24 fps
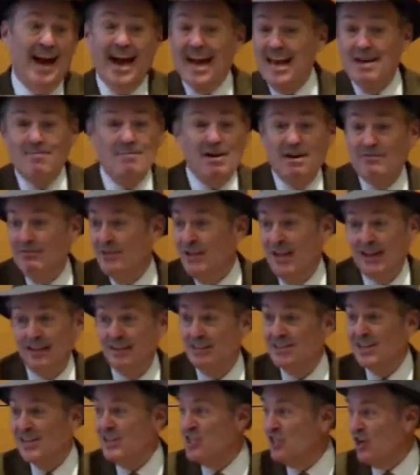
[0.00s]
IMF
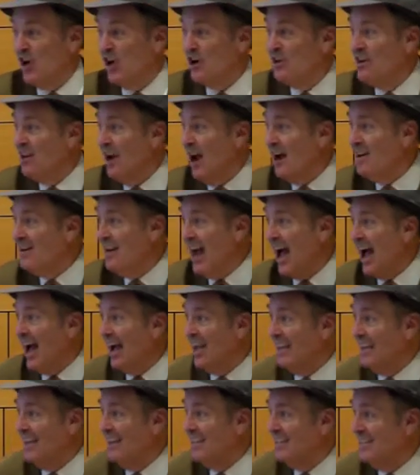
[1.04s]
tells us are
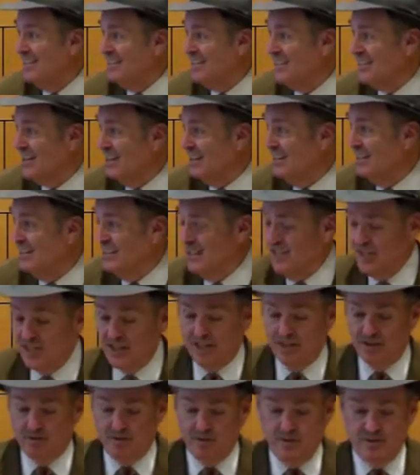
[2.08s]
dying in these
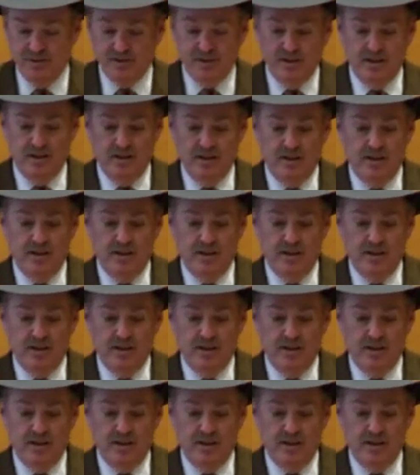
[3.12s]
countries.